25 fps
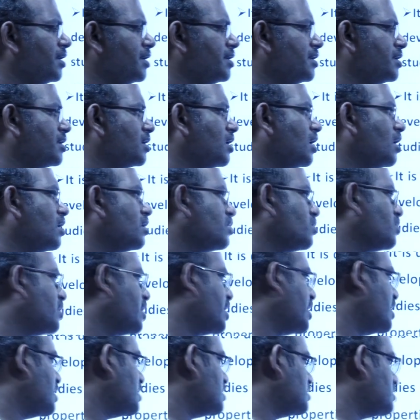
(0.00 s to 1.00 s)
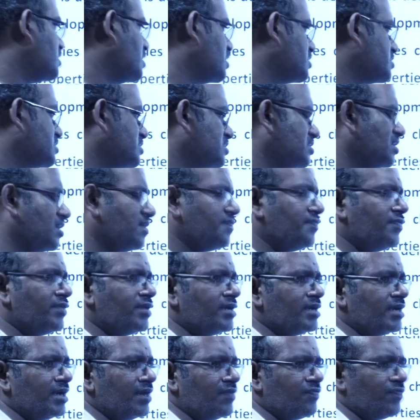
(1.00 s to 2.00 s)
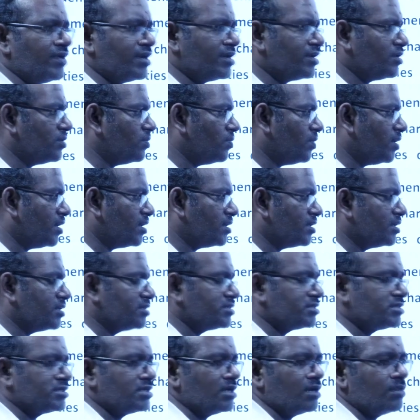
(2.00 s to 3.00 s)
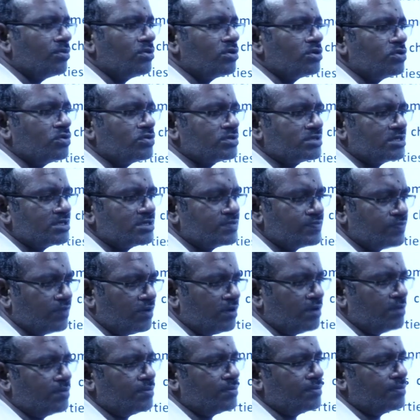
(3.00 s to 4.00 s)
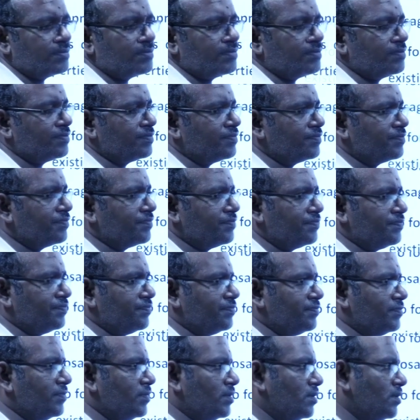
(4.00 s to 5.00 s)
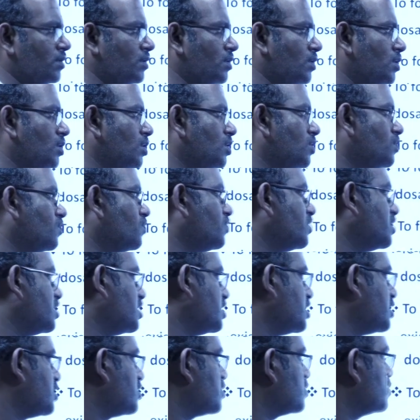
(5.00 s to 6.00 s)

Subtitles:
In order to get the safe and effective and stable dosage form, we need